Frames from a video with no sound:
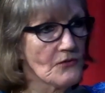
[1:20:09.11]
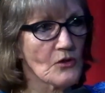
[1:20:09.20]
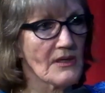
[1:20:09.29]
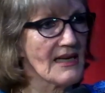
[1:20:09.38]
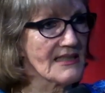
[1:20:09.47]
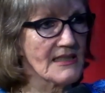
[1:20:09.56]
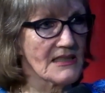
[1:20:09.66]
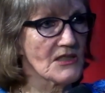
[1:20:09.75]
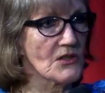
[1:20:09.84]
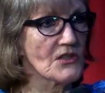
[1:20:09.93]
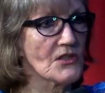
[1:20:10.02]
You've got
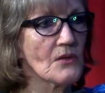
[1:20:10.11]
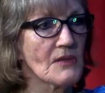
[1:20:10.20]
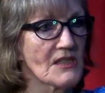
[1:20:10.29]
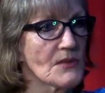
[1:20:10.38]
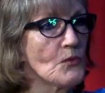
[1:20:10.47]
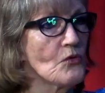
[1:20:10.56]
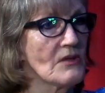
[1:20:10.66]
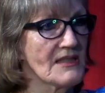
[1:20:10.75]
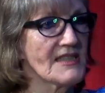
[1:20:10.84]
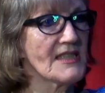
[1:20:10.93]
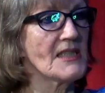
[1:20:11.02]
access to so much
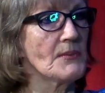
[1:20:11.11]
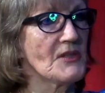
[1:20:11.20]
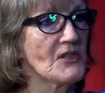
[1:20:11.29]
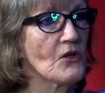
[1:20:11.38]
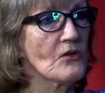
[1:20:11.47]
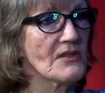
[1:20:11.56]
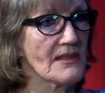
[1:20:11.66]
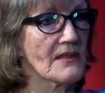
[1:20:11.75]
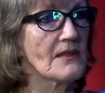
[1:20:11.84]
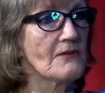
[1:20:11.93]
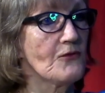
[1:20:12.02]
more in the city because
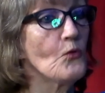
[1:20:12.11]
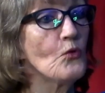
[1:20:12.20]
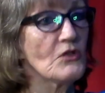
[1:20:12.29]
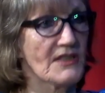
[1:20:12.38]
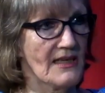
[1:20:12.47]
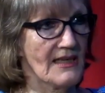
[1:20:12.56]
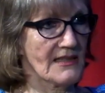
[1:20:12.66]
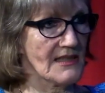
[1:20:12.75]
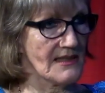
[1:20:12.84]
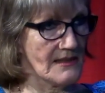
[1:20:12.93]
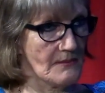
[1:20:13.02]
it can afford to actually